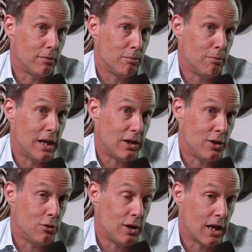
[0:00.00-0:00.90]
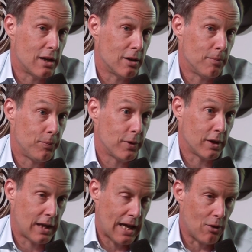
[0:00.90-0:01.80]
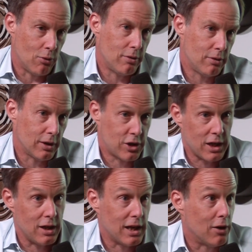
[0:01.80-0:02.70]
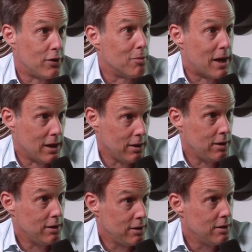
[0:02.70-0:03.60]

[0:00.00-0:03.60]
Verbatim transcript: make you get a account, a checking account at their bank,